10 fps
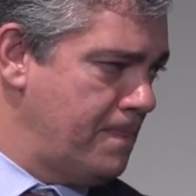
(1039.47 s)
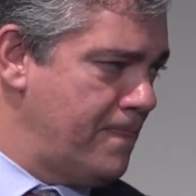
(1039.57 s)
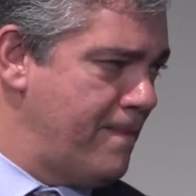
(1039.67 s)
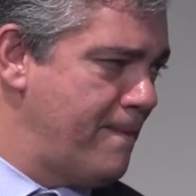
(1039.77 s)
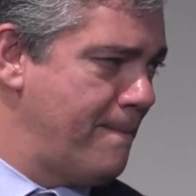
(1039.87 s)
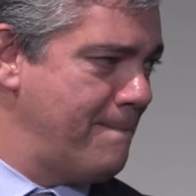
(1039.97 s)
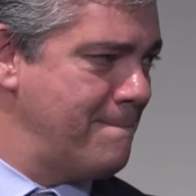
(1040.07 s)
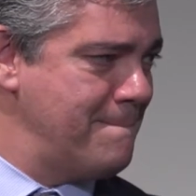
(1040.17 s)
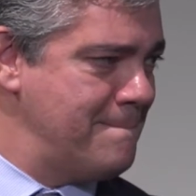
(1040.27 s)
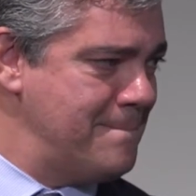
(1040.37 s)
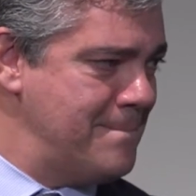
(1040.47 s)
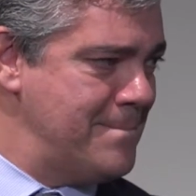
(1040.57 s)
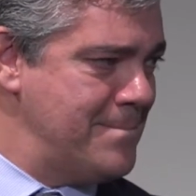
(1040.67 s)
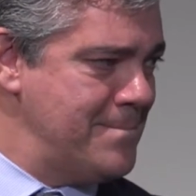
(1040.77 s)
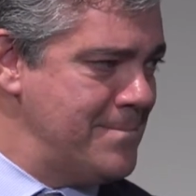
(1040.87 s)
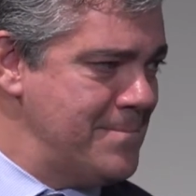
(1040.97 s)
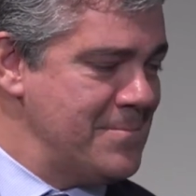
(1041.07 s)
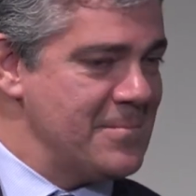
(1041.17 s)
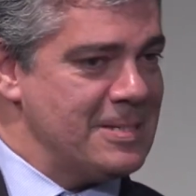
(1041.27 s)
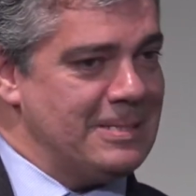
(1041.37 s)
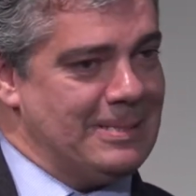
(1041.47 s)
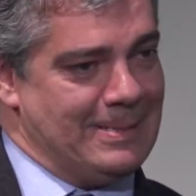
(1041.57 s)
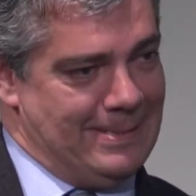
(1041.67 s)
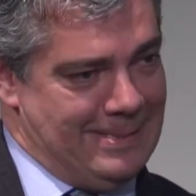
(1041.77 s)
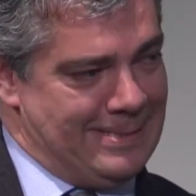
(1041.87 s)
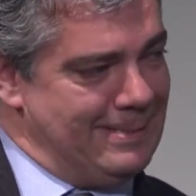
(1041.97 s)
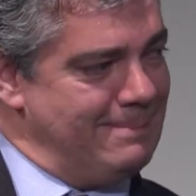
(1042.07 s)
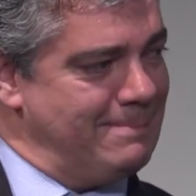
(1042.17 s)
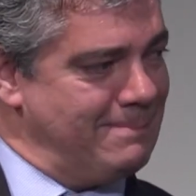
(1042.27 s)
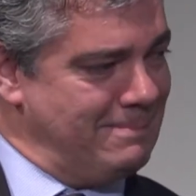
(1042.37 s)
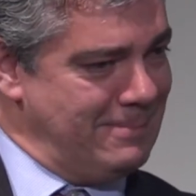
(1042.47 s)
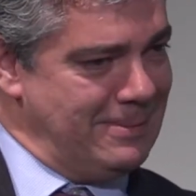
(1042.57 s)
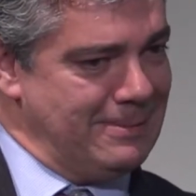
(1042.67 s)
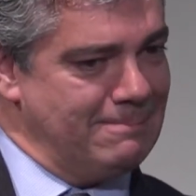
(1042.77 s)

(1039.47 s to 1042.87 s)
your position in Colombia than a lot of people have. It shows. Yeah.